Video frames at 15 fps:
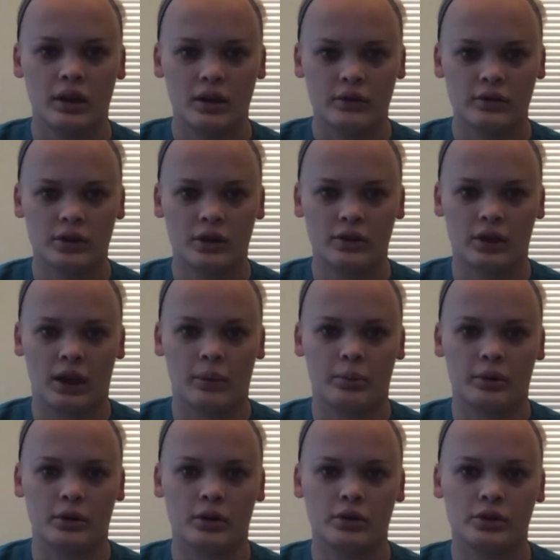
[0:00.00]
For
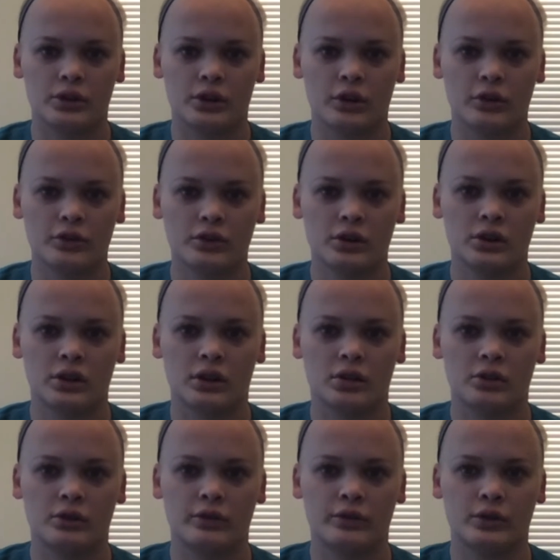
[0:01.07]
example, the nurse could
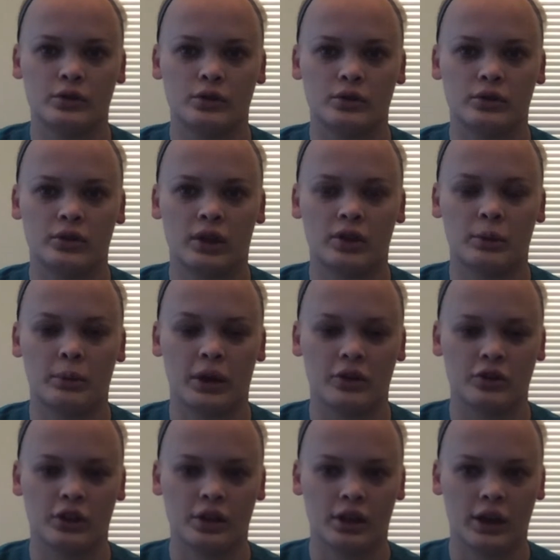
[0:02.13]
include foods that the
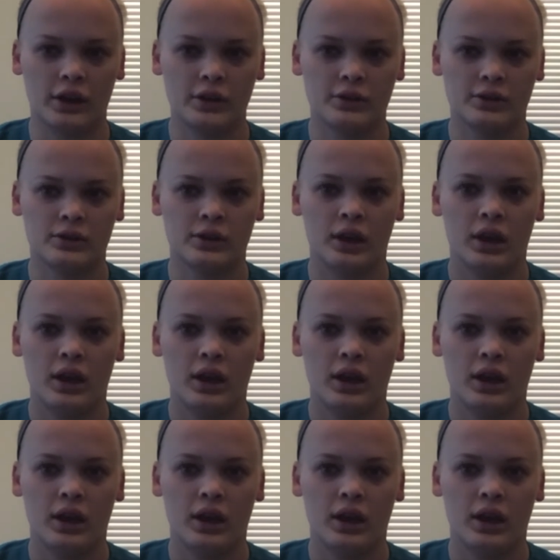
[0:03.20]
patient likes,